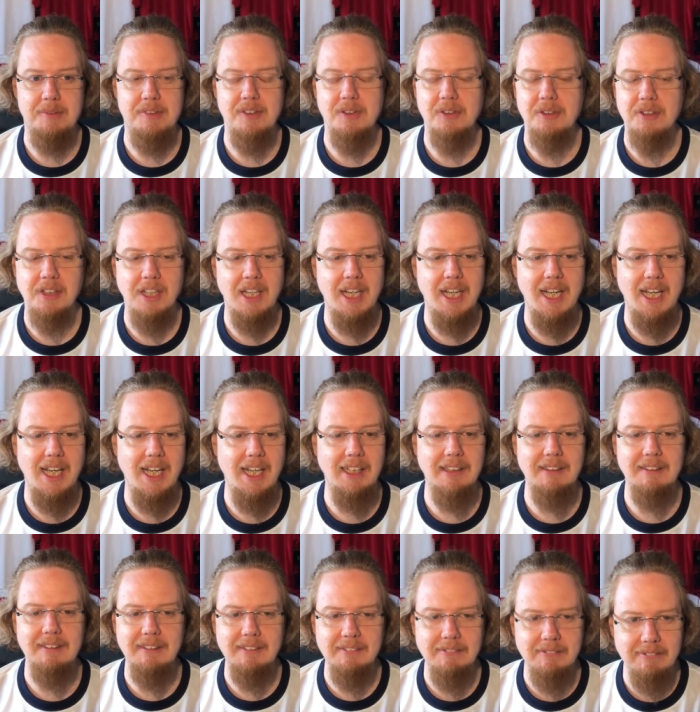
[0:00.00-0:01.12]
So
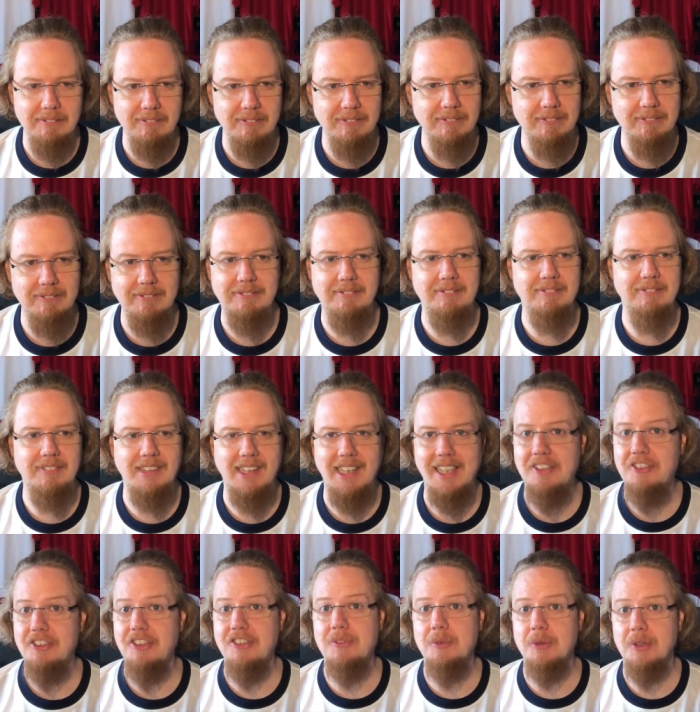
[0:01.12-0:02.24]
I
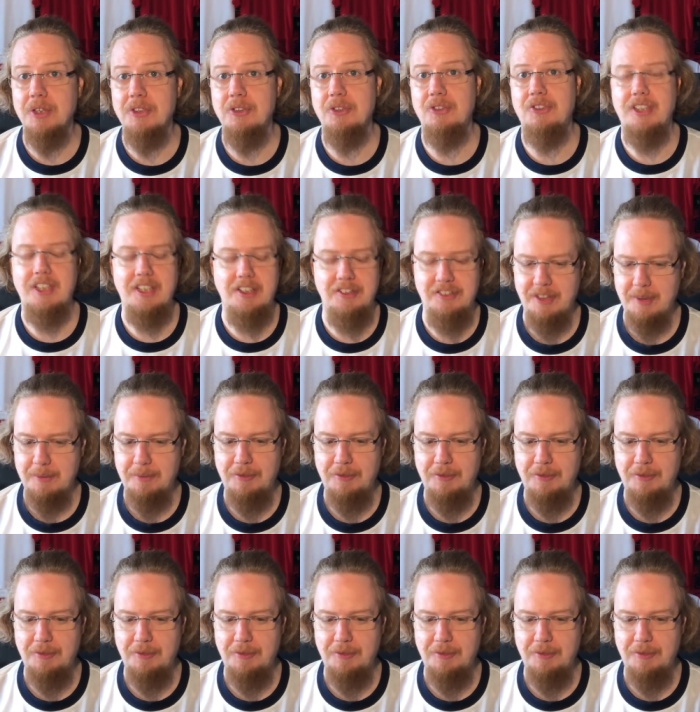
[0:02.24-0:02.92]
I just wanted to say this up